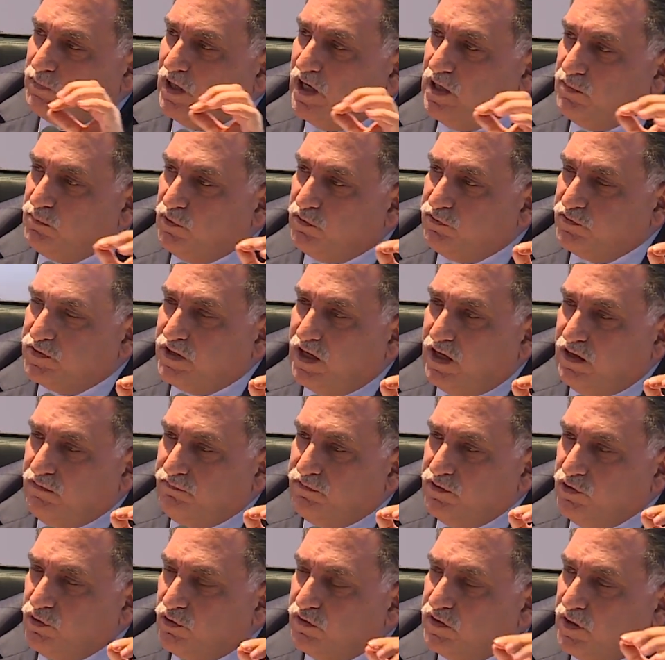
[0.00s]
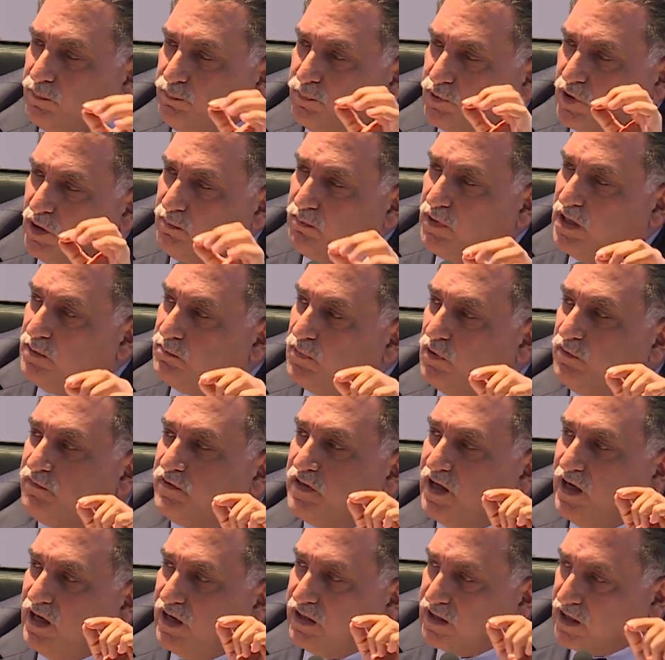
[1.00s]
representative who was,
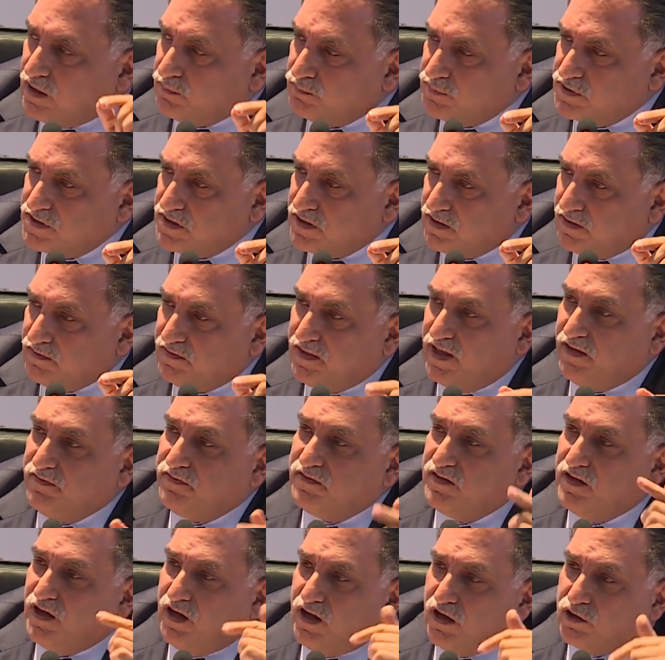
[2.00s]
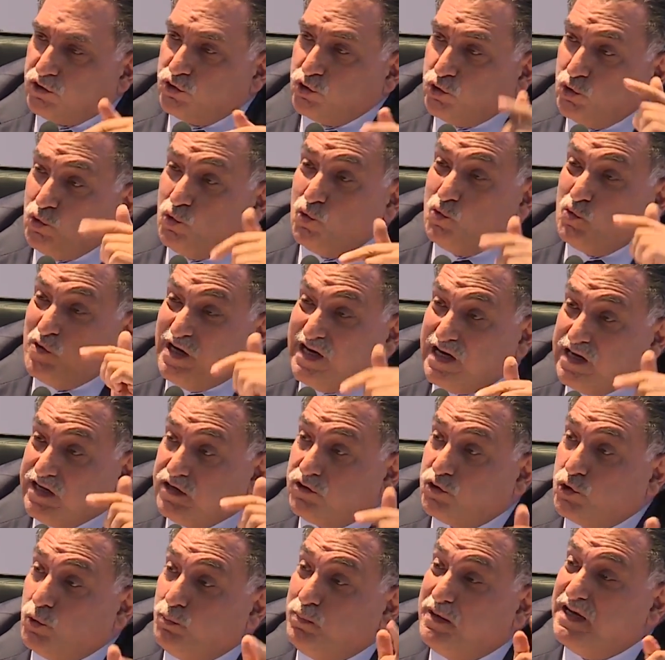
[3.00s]
I forgot his name, he said
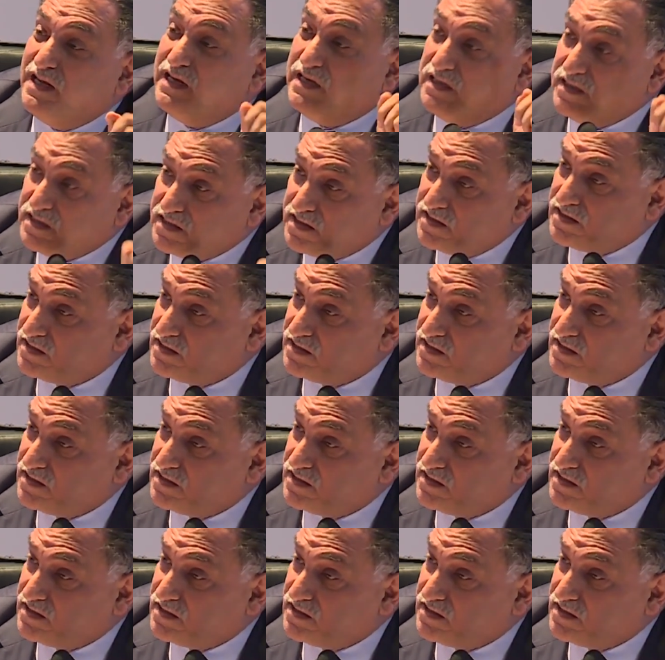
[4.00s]
the